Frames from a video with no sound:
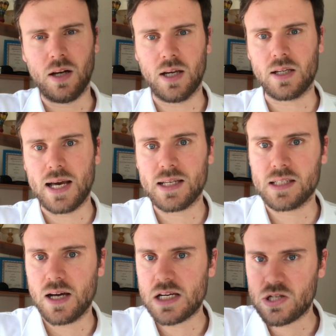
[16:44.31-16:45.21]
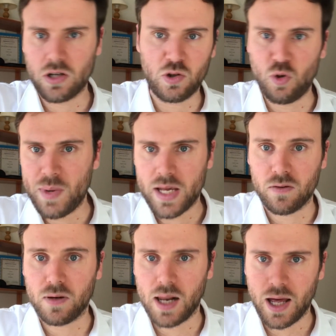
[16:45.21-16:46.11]
Like SI is not a domain
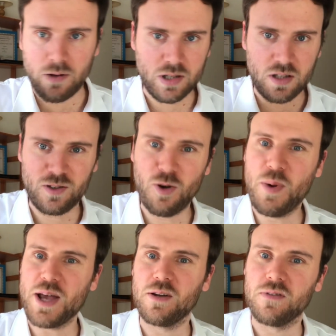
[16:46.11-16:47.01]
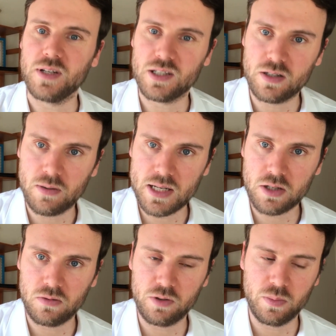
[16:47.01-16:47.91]
of clouds; it's a domain of it's a
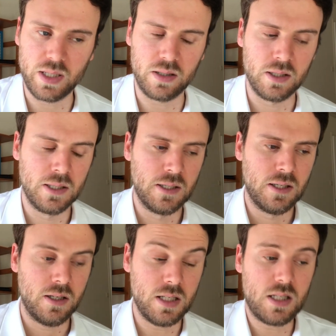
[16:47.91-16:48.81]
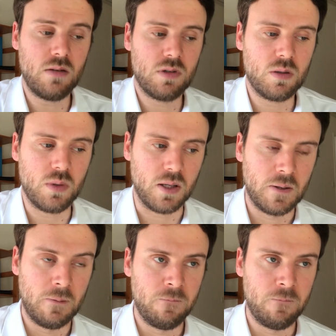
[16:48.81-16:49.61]
terrestrial domain. It seems to me.